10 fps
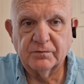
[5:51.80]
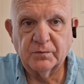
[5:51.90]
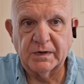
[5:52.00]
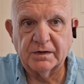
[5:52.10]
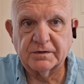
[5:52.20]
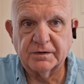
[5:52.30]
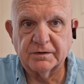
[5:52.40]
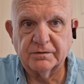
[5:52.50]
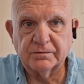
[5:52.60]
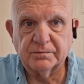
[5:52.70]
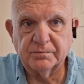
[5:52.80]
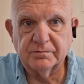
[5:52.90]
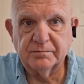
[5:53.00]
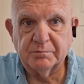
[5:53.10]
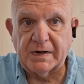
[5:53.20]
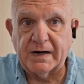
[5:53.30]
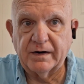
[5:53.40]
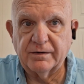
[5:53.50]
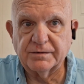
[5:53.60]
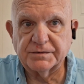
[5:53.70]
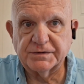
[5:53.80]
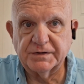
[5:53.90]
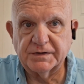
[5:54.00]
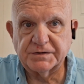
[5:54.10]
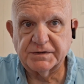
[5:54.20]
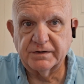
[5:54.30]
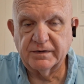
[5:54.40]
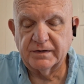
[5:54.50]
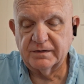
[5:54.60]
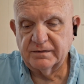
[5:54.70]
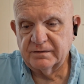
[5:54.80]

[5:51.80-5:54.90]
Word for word: well-to-do buyers in this area.